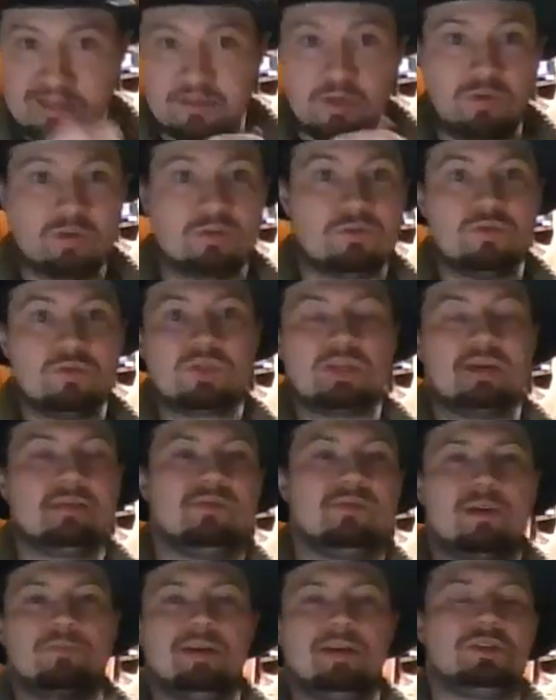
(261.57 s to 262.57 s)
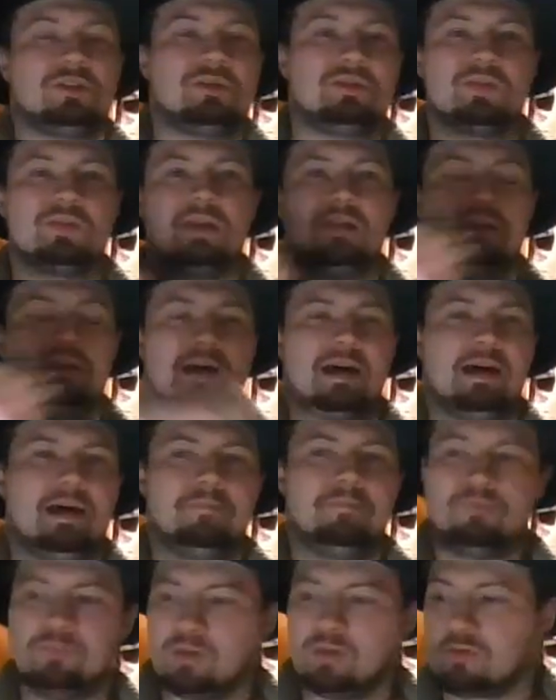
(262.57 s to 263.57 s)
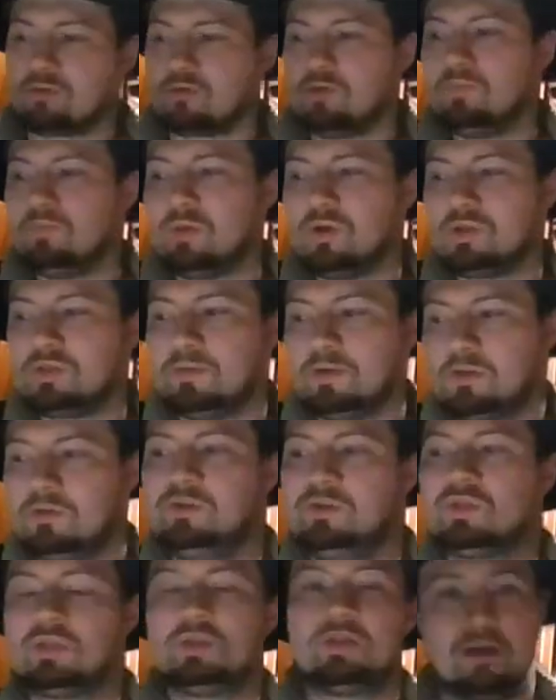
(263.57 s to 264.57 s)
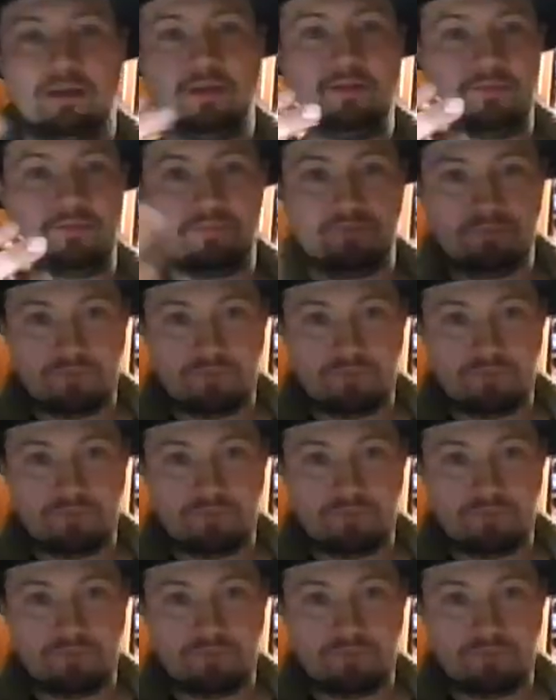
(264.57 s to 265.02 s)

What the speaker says: Going through the cycle of operations through multiple uses of